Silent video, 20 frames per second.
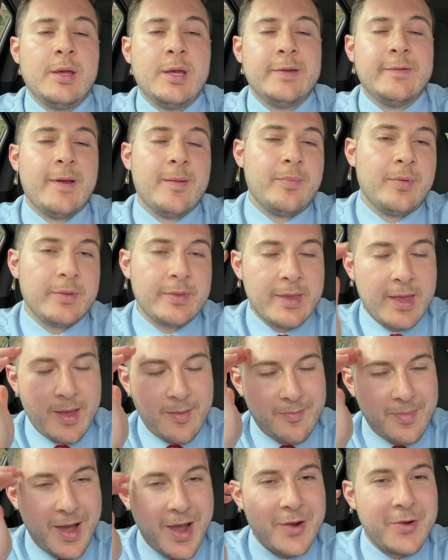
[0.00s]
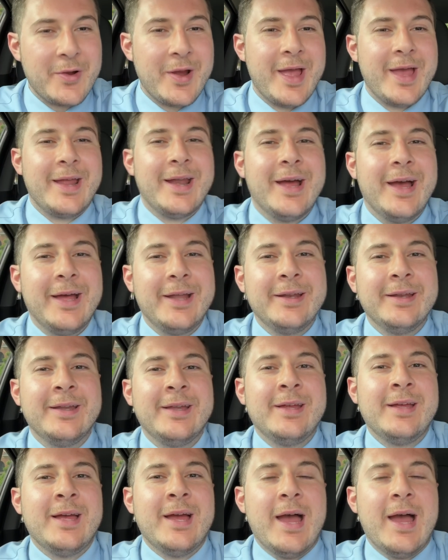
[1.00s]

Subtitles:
and if I put that buyer hat on,